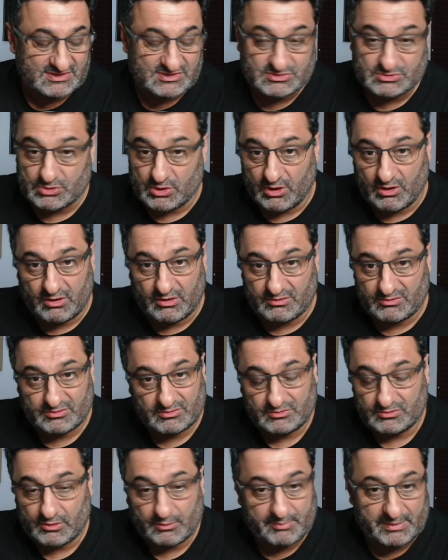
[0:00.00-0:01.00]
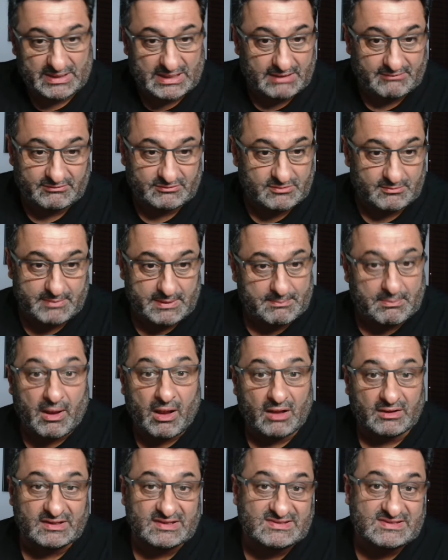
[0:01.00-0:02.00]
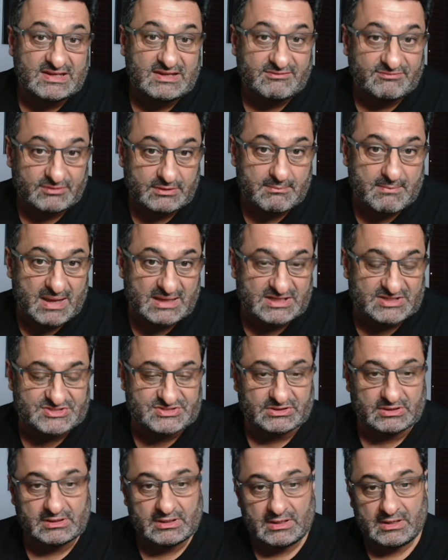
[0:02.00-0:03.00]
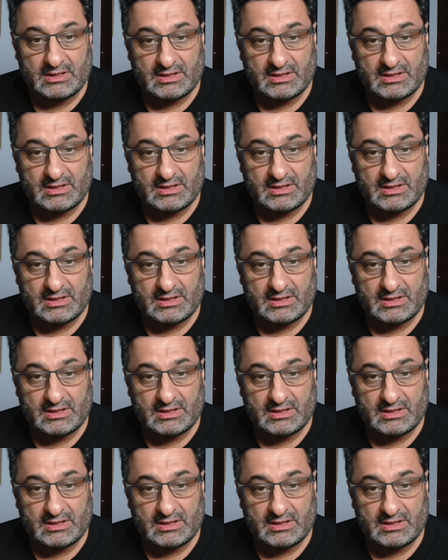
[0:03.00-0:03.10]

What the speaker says: not being able to be part of the team for the manager.